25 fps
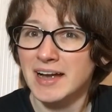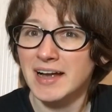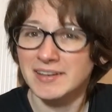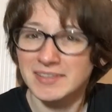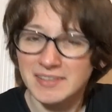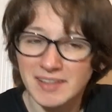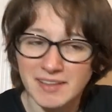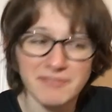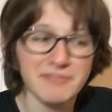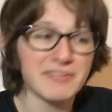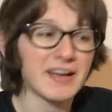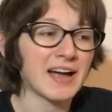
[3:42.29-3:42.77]

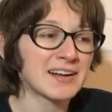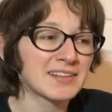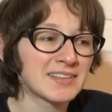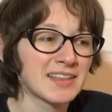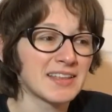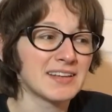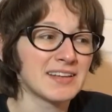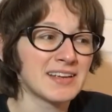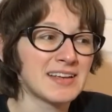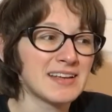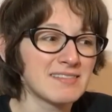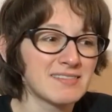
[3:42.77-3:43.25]
and the fact
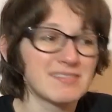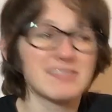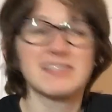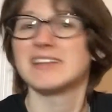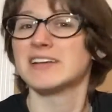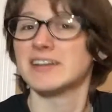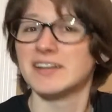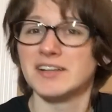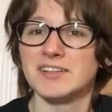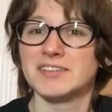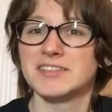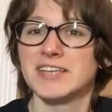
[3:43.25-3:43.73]
that he
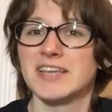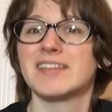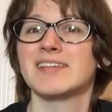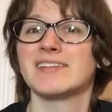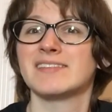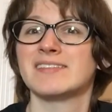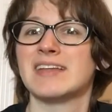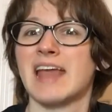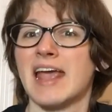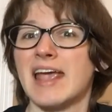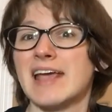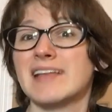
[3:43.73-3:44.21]
still, to
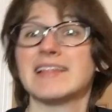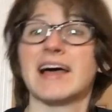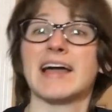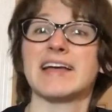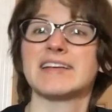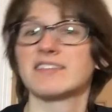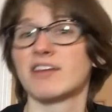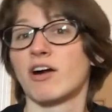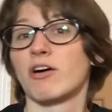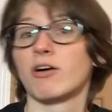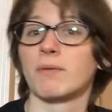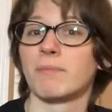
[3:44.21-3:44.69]
this day,
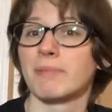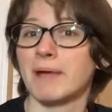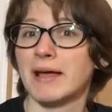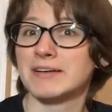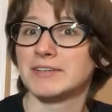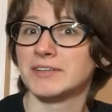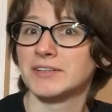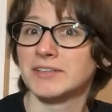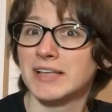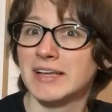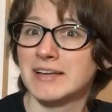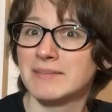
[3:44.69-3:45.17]
likes her
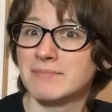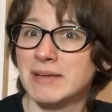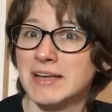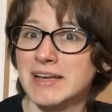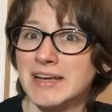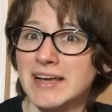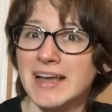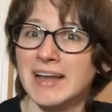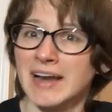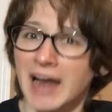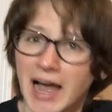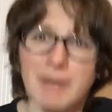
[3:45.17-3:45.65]
better than
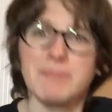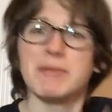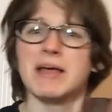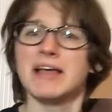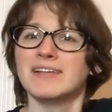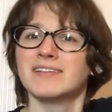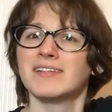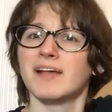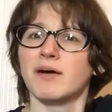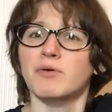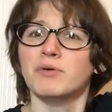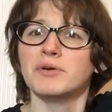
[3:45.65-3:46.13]
me, and I'm
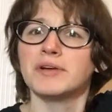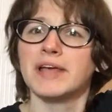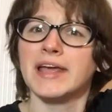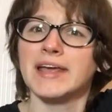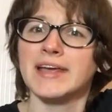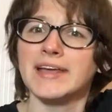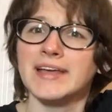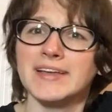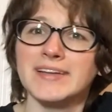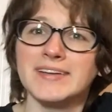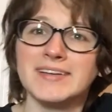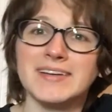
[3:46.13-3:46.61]
his own
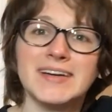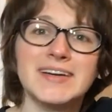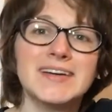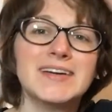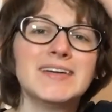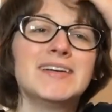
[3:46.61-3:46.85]
kid.